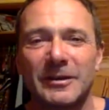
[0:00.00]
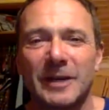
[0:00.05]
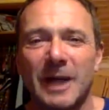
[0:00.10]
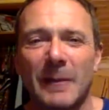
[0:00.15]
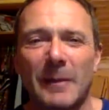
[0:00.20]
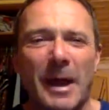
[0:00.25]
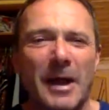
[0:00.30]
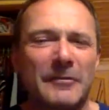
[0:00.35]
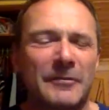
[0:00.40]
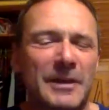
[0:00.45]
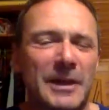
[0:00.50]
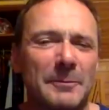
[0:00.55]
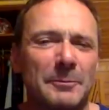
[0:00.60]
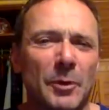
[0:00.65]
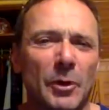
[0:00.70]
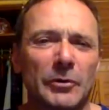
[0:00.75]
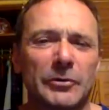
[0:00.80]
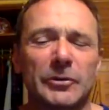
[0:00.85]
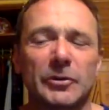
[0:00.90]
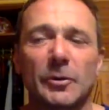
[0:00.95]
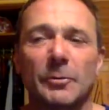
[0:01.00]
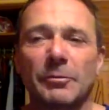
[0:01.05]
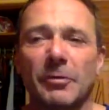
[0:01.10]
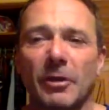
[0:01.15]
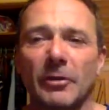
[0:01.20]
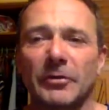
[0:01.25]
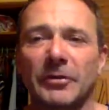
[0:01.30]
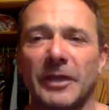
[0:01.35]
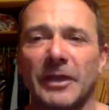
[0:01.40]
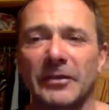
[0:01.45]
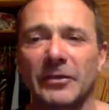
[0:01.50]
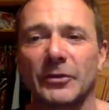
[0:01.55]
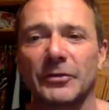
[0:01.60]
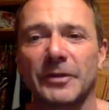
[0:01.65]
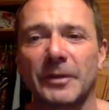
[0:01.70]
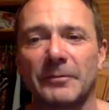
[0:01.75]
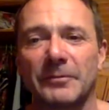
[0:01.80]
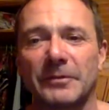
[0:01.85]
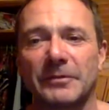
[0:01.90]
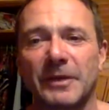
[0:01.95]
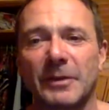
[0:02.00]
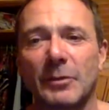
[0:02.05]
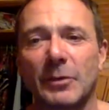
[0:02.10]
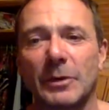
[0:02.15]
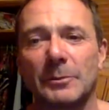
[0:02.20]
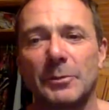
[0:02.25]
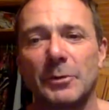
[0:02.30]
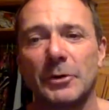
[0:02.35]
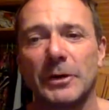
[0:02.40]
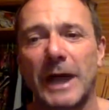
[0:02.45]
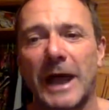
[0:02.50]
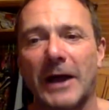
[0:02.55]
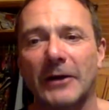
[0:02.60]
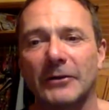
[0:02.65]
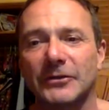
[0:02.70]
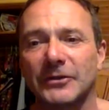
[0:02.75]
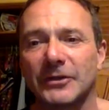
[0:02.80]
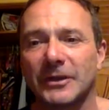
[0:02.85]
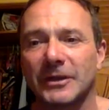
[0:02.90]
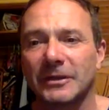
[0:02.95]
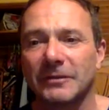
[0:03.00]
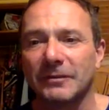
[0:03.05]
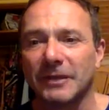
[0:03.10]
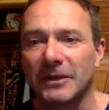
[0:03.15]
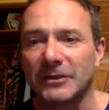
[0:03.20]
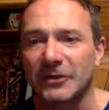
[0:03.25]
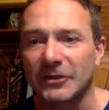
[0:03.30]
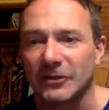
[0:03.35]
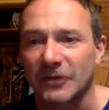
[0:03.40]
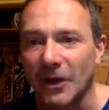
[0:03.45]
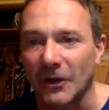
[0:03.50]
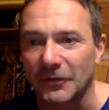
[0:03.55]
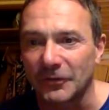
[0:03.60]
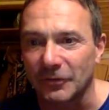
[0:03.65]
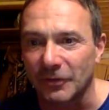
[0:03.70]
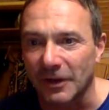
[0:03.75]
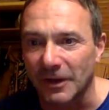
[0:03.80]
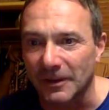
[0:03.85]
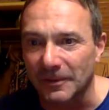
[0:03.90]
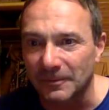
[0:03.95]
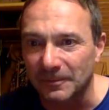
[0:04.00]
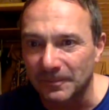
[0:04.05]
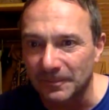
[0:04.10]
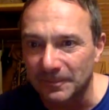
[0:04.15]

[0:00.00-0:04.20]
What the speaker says: about their body or process or something they want to put out, then just go for it.